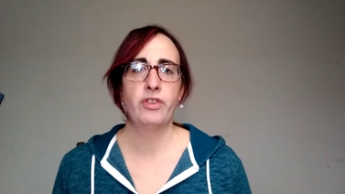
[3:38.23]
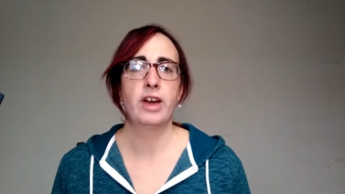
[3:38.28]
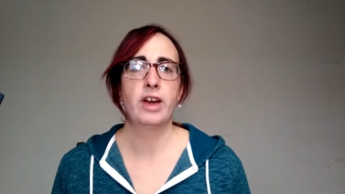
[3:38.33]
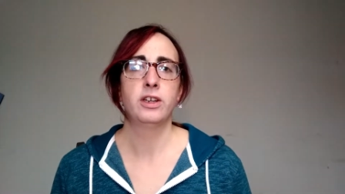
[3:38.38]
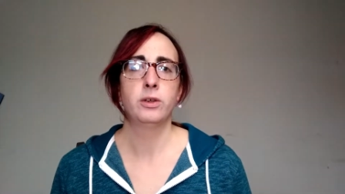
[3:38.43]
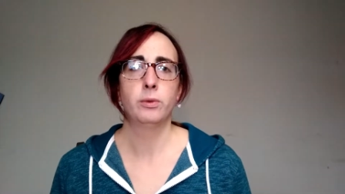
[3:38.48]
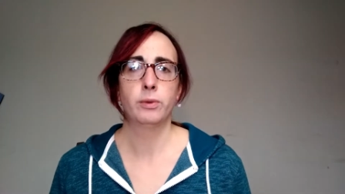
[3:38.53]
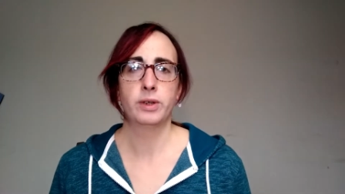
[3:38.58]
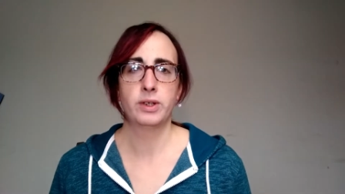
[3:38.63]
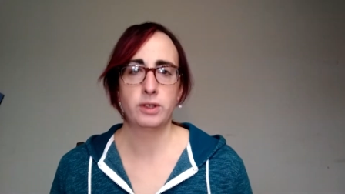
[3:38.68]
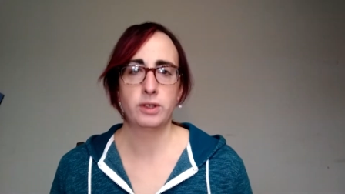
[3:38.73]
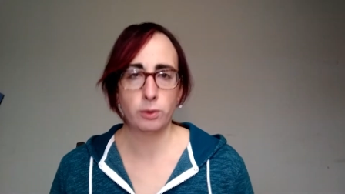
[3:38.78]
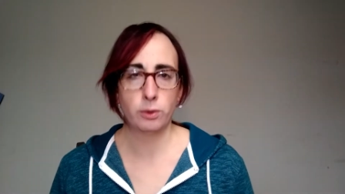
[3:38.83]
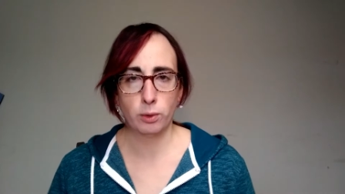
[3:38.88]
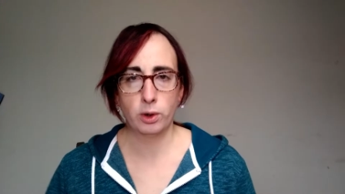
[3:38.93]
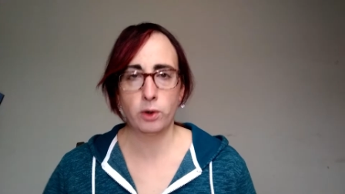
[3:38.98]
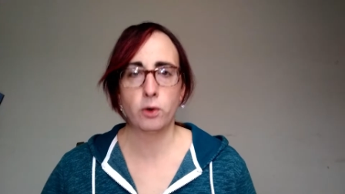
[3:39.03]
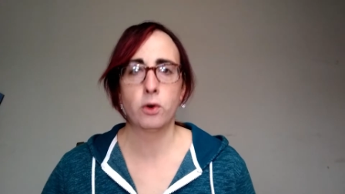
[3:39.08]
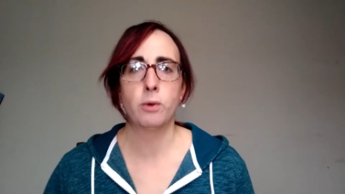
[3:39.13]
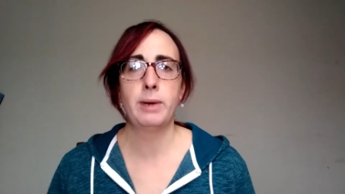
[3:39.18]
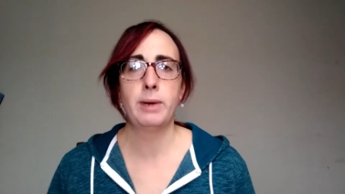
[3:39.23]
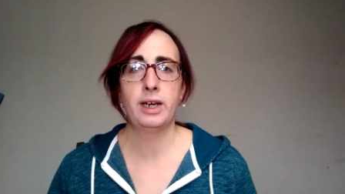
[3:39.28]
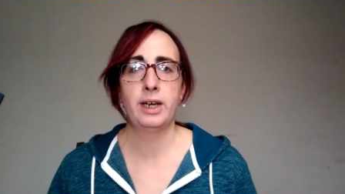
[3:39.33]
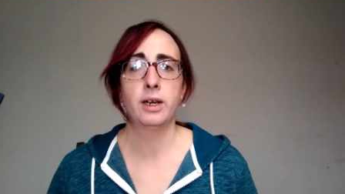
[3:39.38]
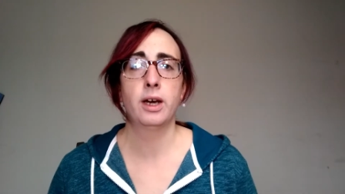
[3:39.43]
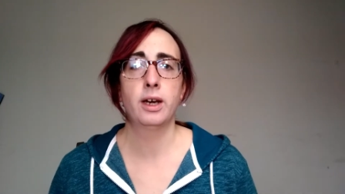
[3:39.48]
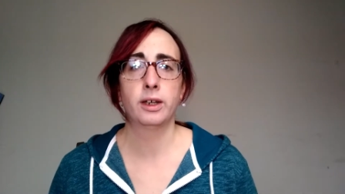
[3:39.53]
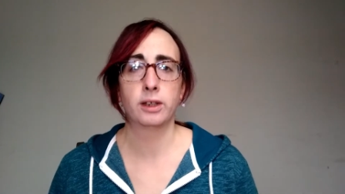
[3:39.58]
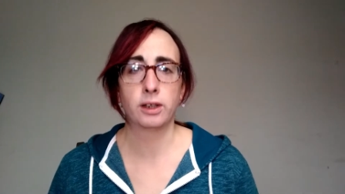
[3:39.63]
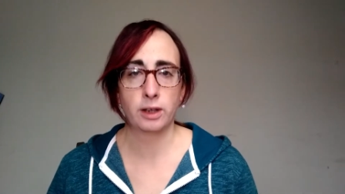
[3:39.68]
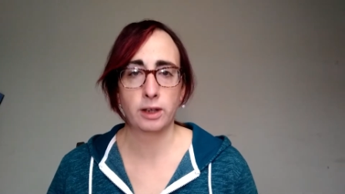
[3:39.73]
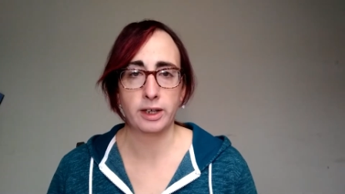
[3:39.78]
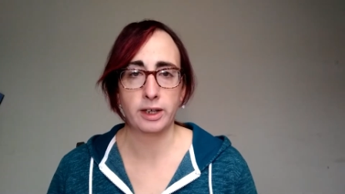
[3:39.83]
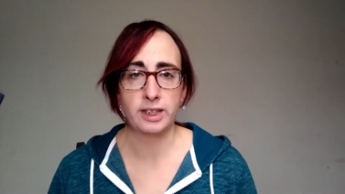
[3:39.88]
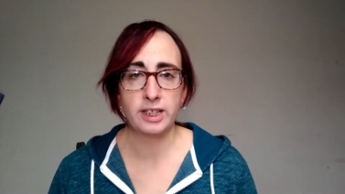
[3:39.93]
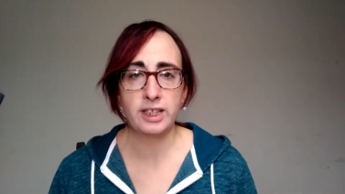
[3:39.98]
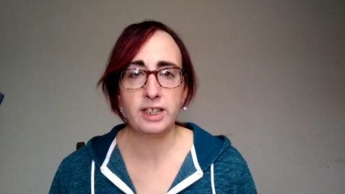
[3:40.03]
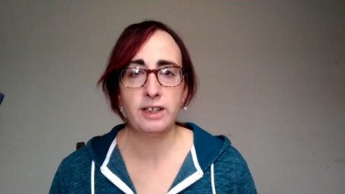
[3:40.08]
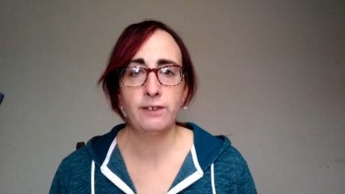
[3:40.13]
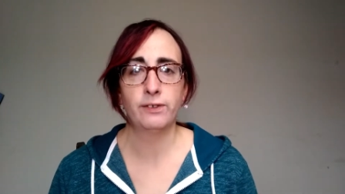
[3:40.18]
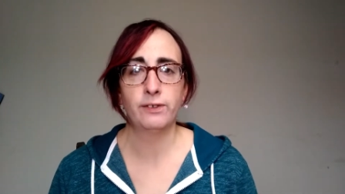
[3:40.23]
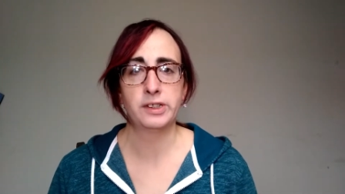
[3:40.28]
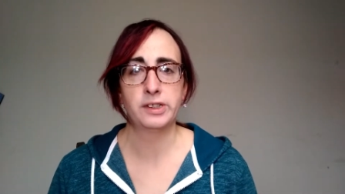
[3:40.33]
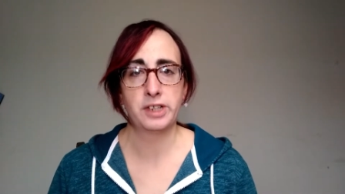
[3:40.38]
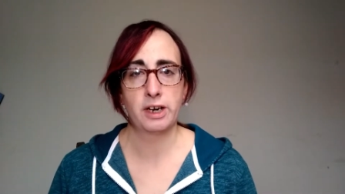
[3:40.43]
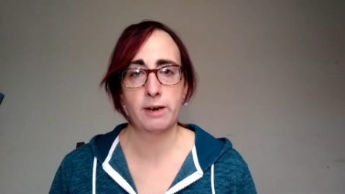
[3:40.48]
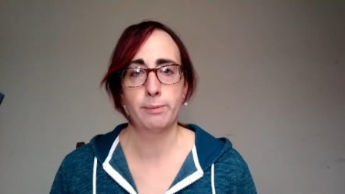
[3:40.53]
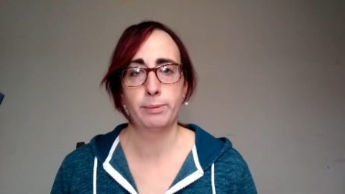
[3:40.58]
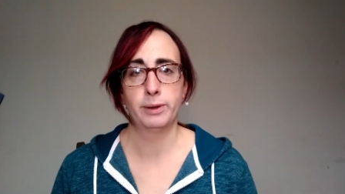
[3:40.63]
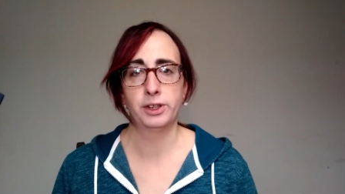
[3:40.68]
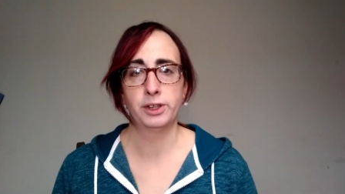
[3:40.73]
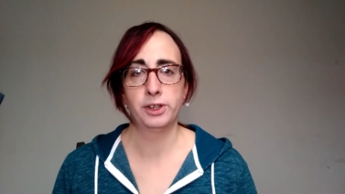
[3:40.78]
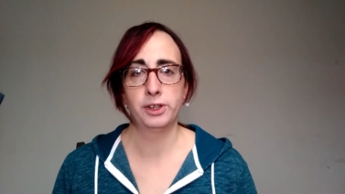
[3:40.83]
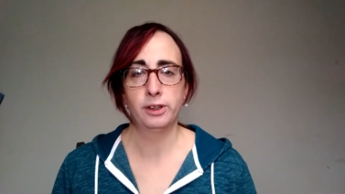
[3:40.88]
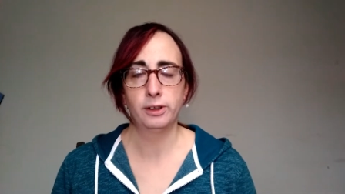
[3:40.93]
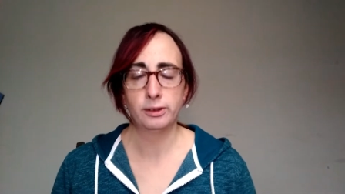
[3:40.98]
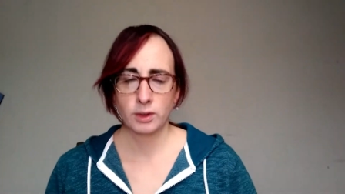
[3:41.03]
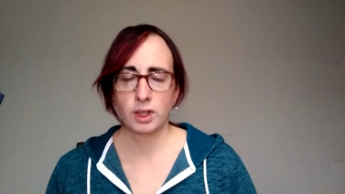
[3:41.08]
You want to remain an even temperature.